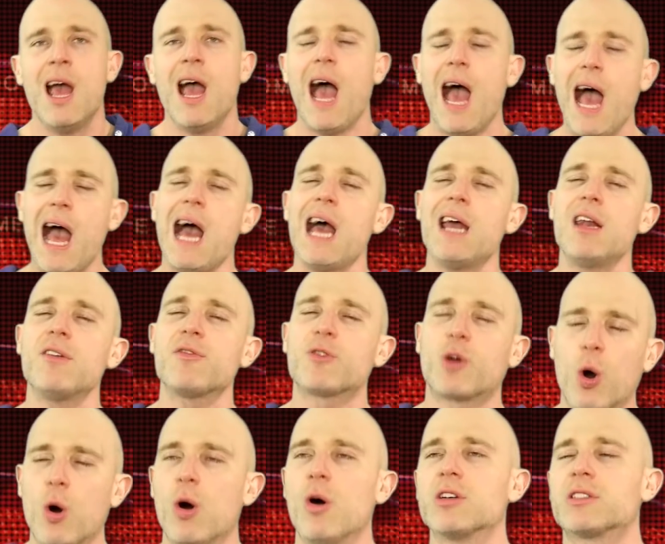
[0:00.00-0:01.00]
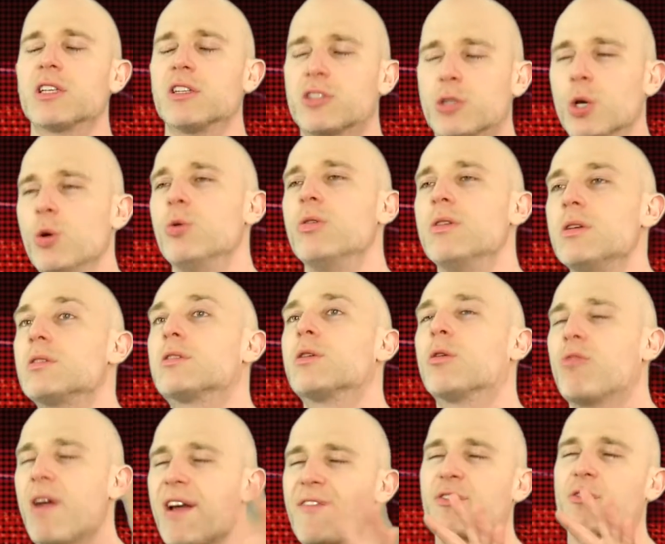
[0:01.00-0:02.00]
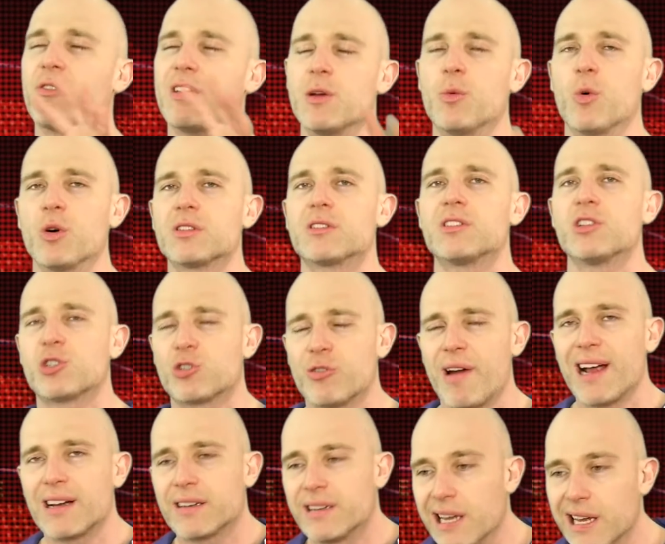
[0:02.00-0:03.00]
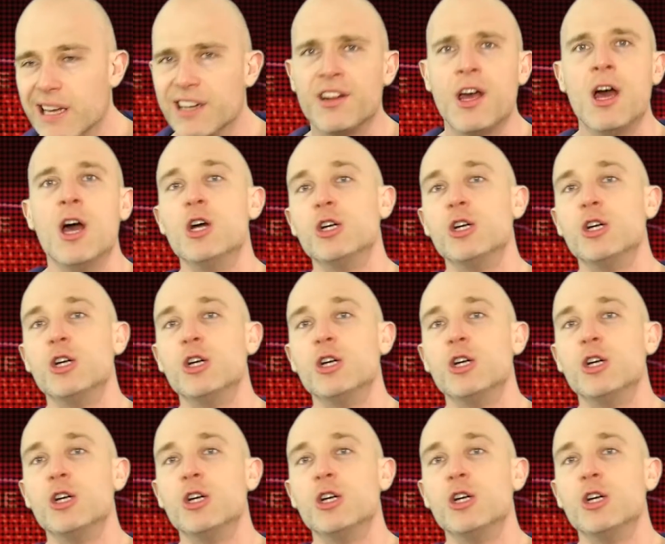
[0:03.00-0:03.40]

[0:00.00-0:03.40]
And of course, as soon as the referee was distracted,